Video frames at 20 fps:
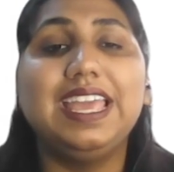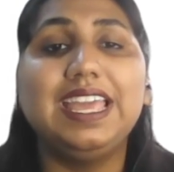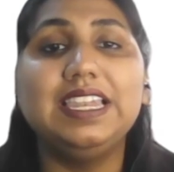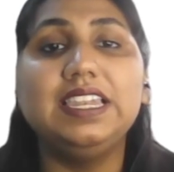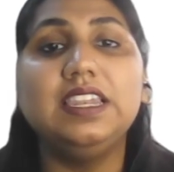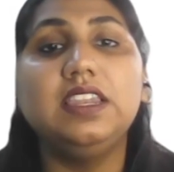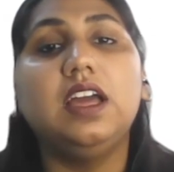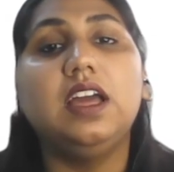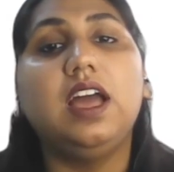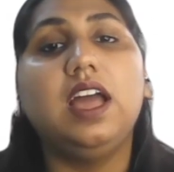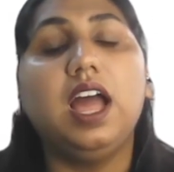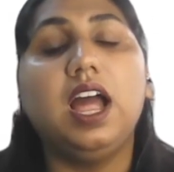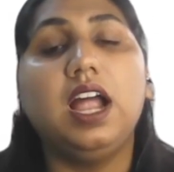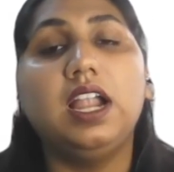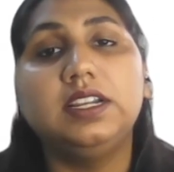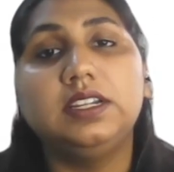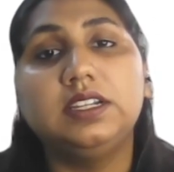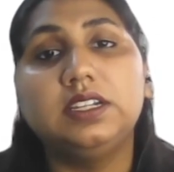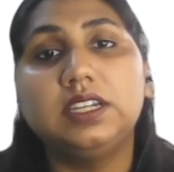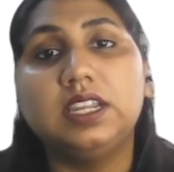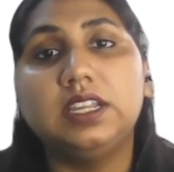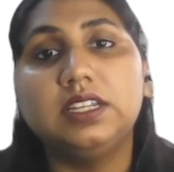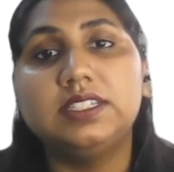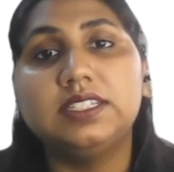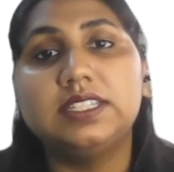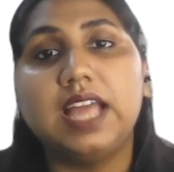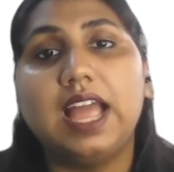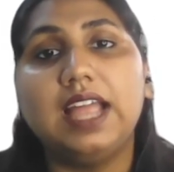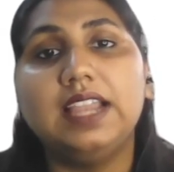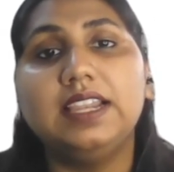in
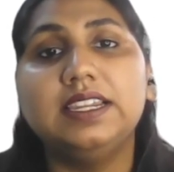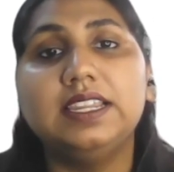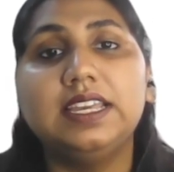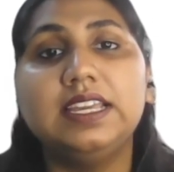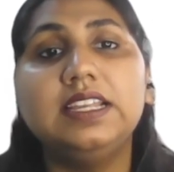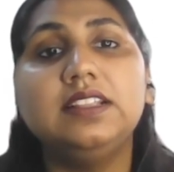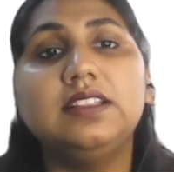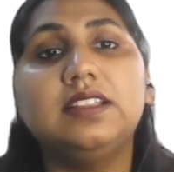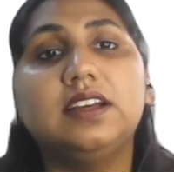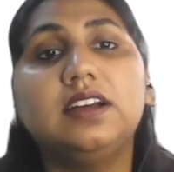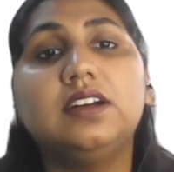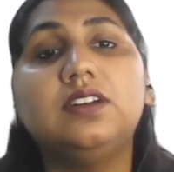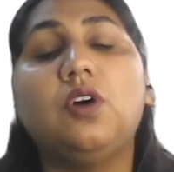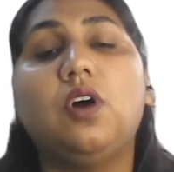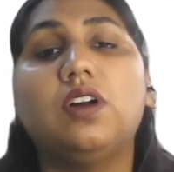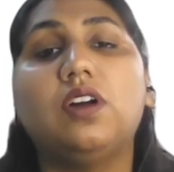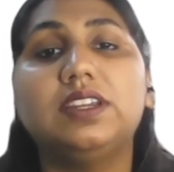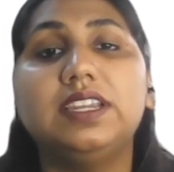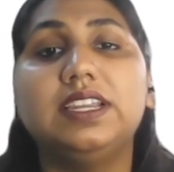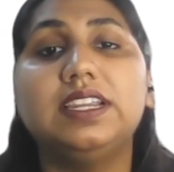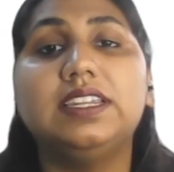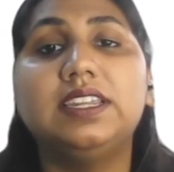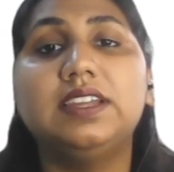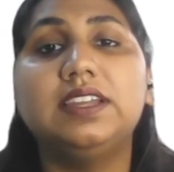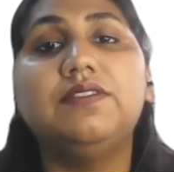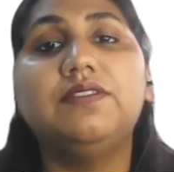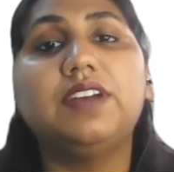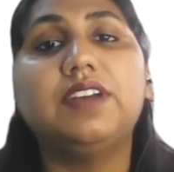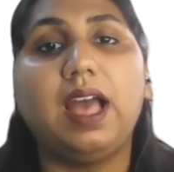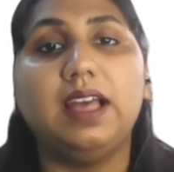understanding the
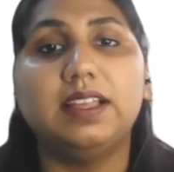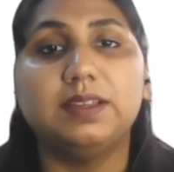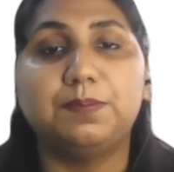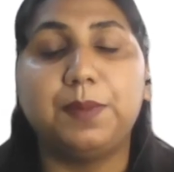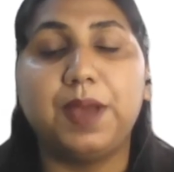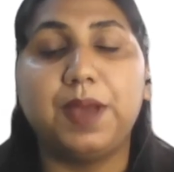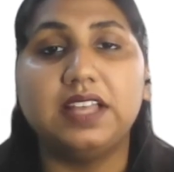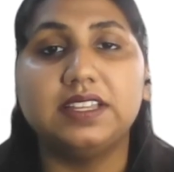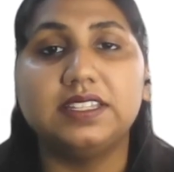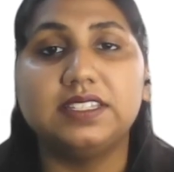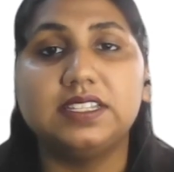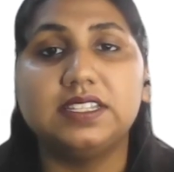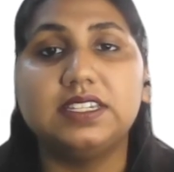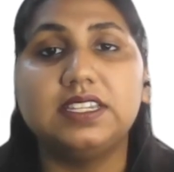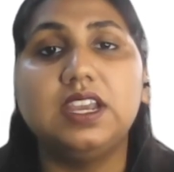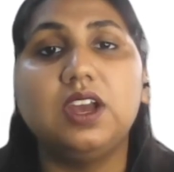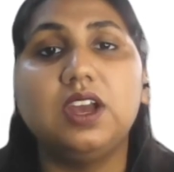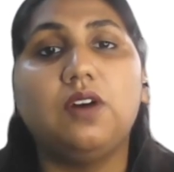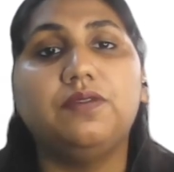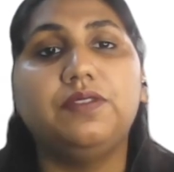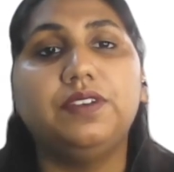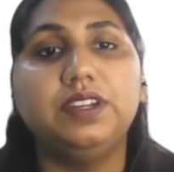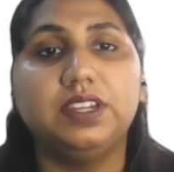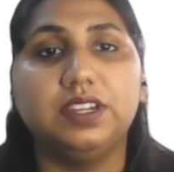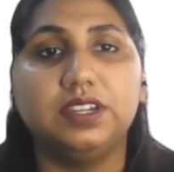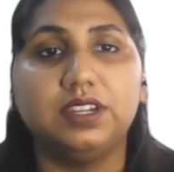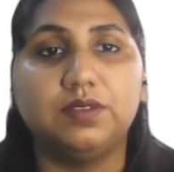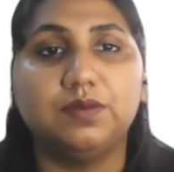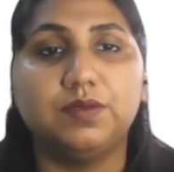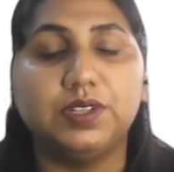cognitive capacity of
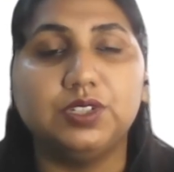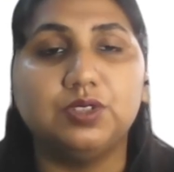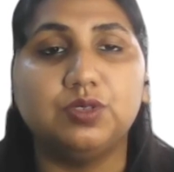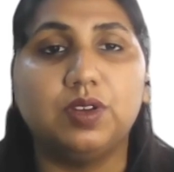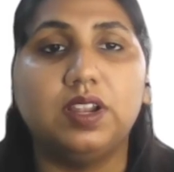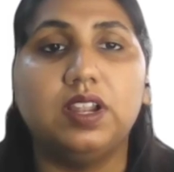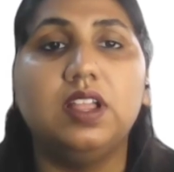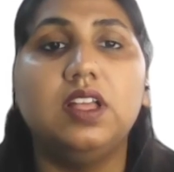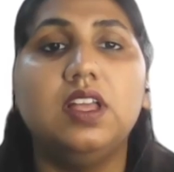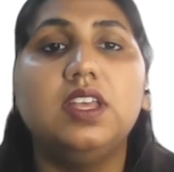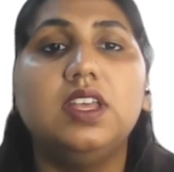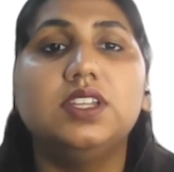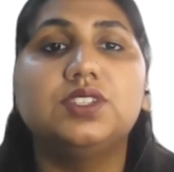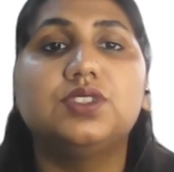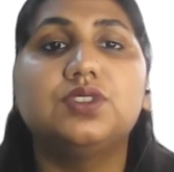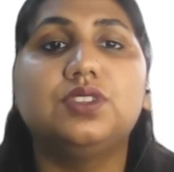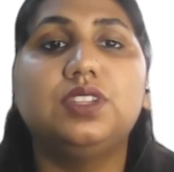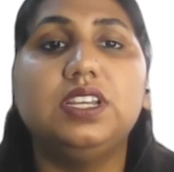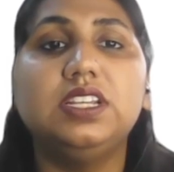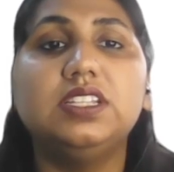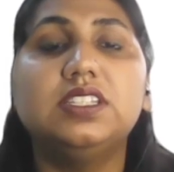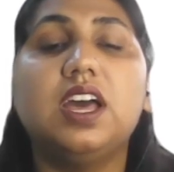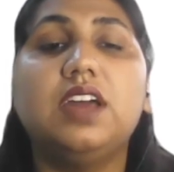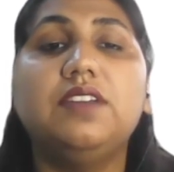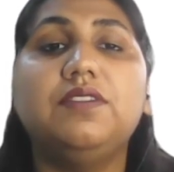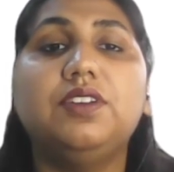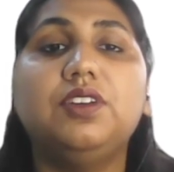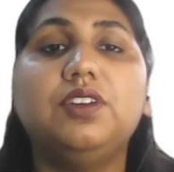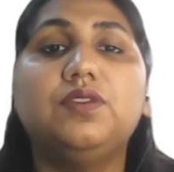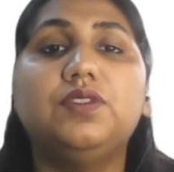an individual. So these
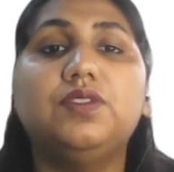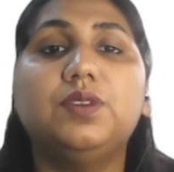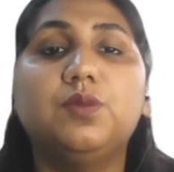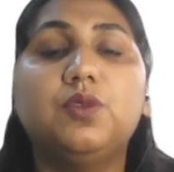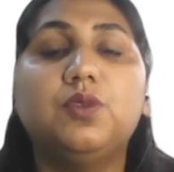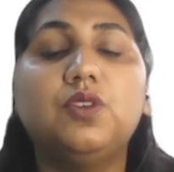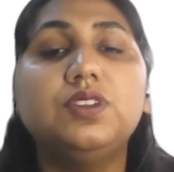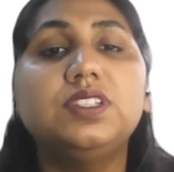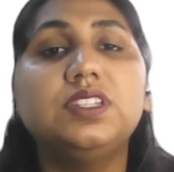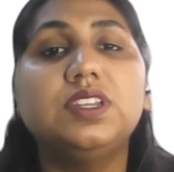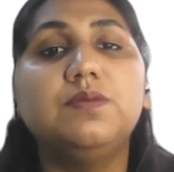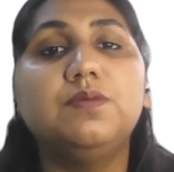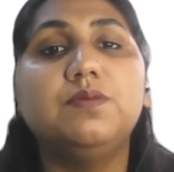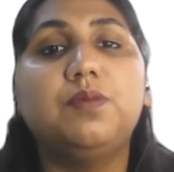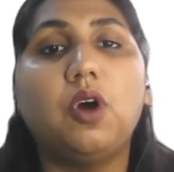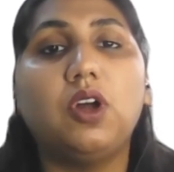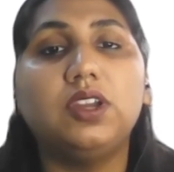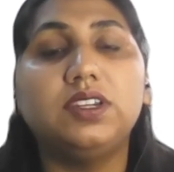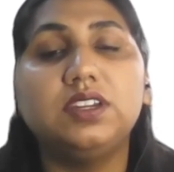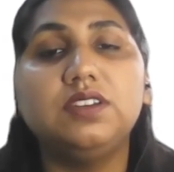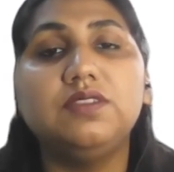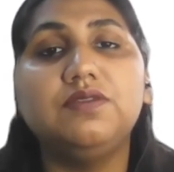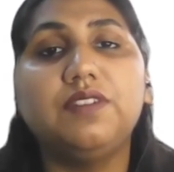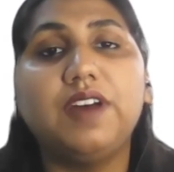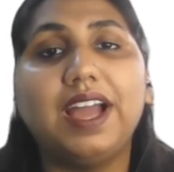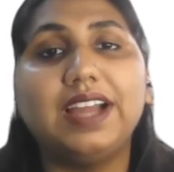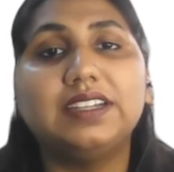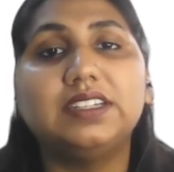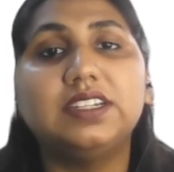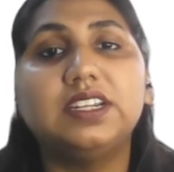are one of the most important
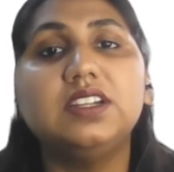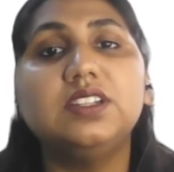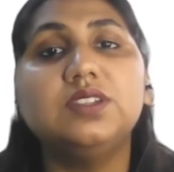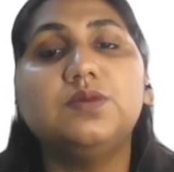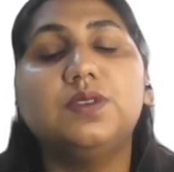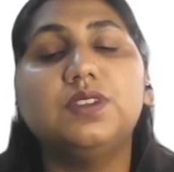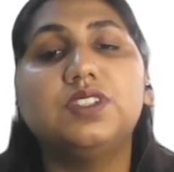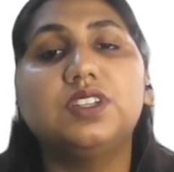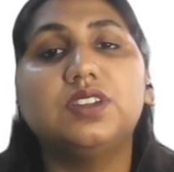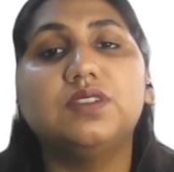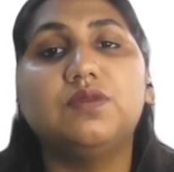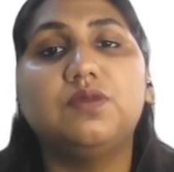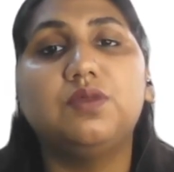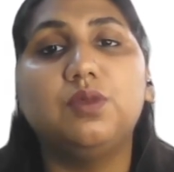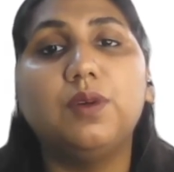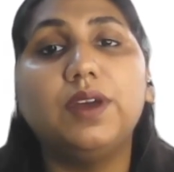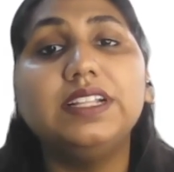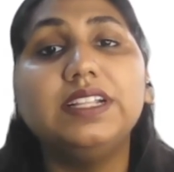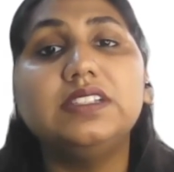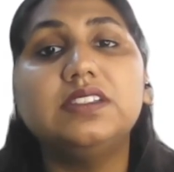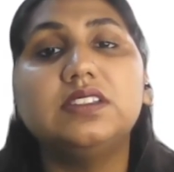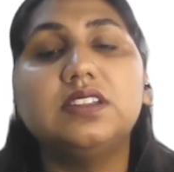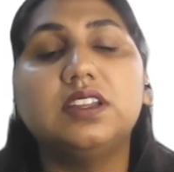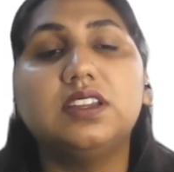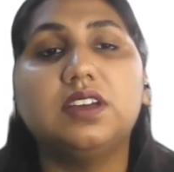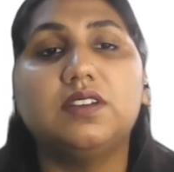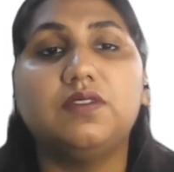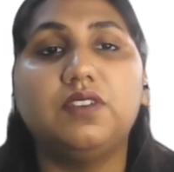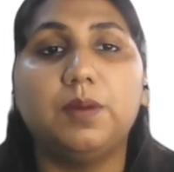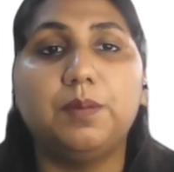factors which influence
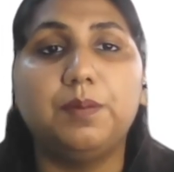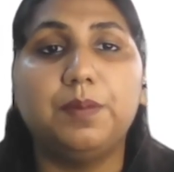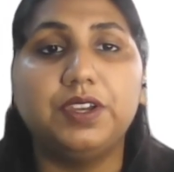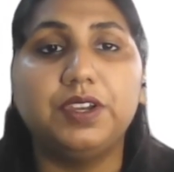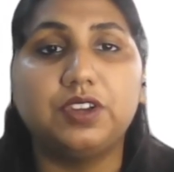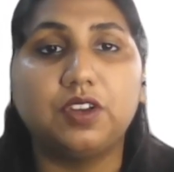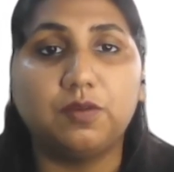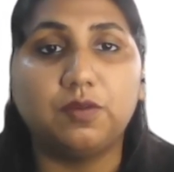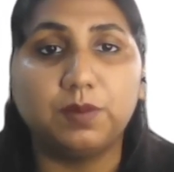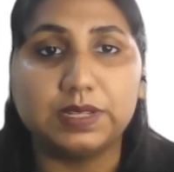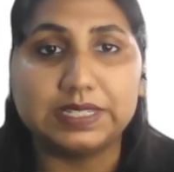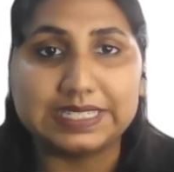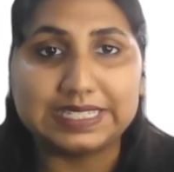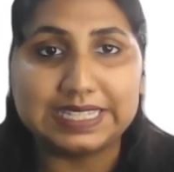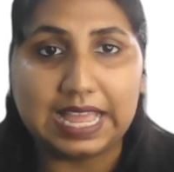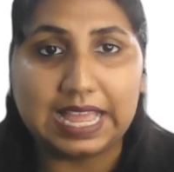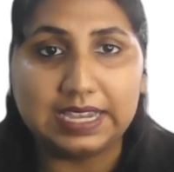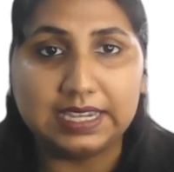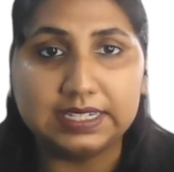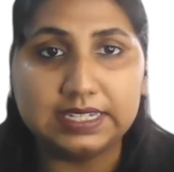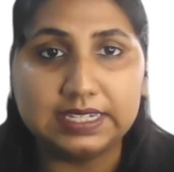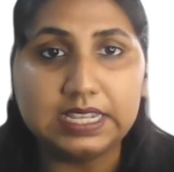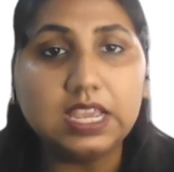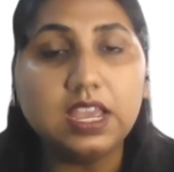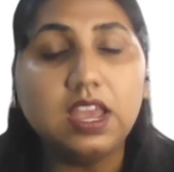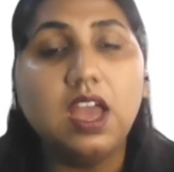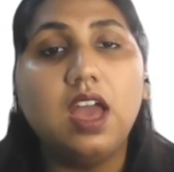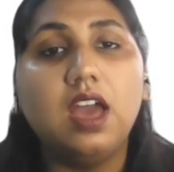the development of personality.